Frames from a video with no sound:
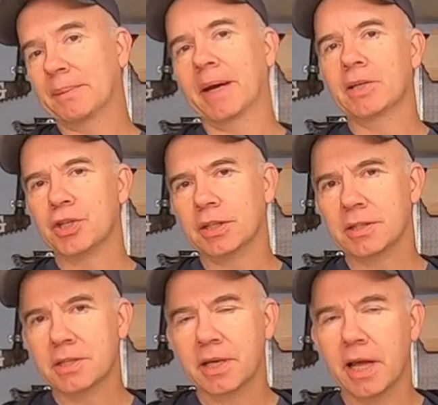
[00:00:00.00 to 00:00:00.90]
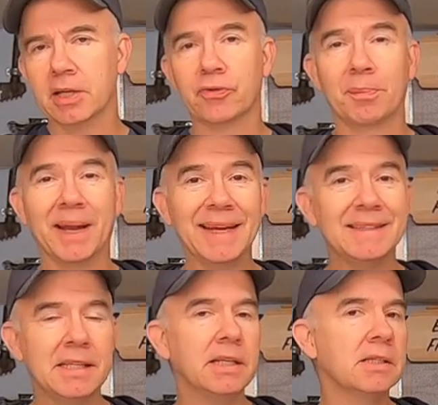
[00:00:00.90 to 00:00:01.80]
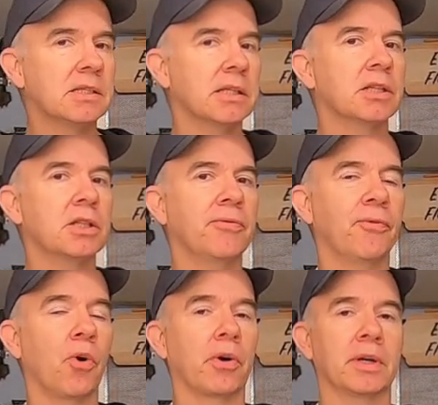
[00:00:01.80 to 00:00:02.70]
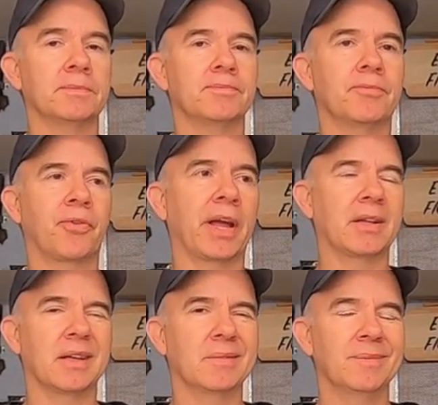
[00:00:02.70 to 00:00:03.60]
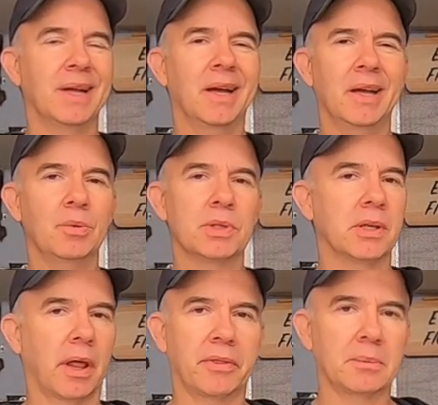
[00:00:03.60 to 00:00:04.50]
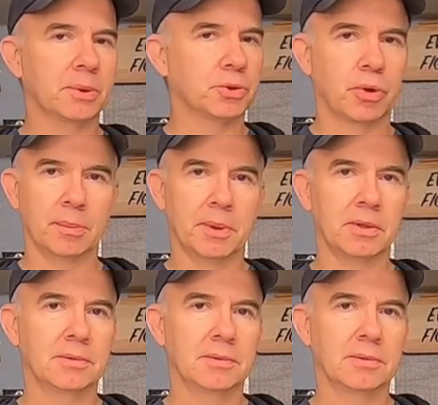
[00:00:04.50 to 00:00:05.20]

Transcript: my agenda today is from 1964, and frankly, it was nothing but trouble.